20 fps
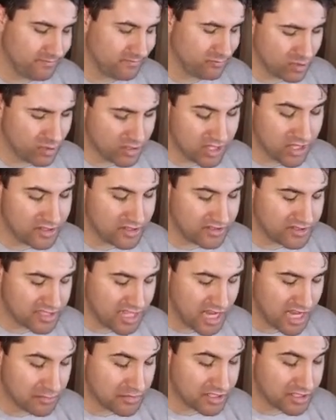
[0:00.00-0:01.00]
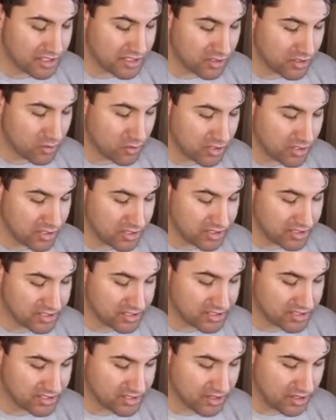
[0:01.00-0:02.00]
With all those damage to the corners,
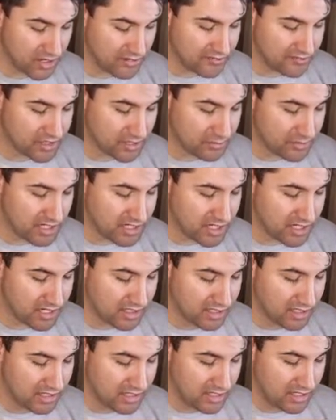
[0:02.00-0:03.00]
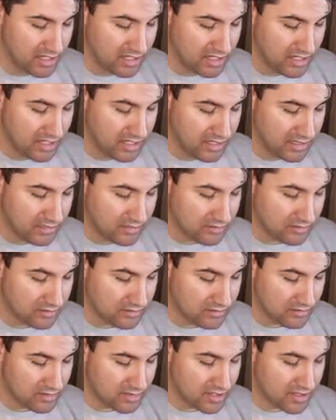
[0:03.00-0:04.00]
the scuffs up here,
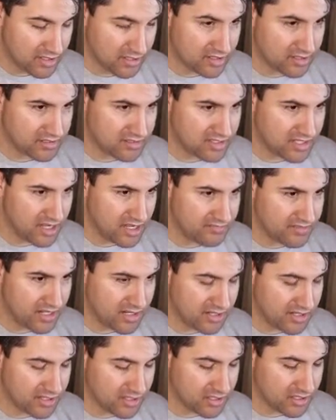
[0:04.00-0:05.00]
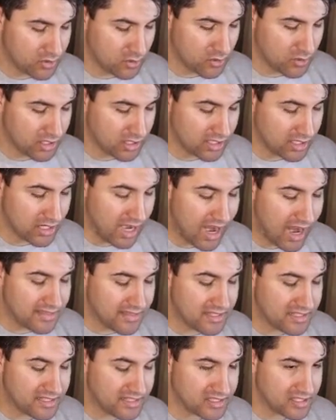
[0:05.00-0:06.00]
another scuff down here in the corner, I
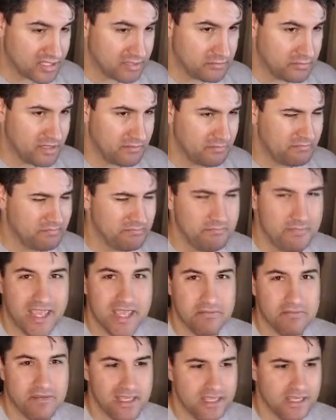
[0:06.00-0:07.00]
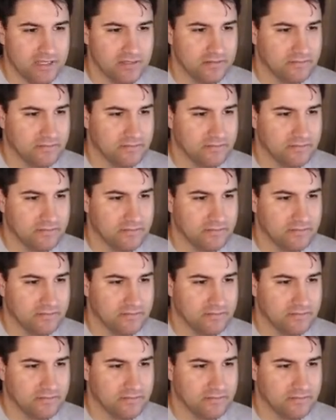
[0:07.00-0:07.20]
think it's going to be maybe...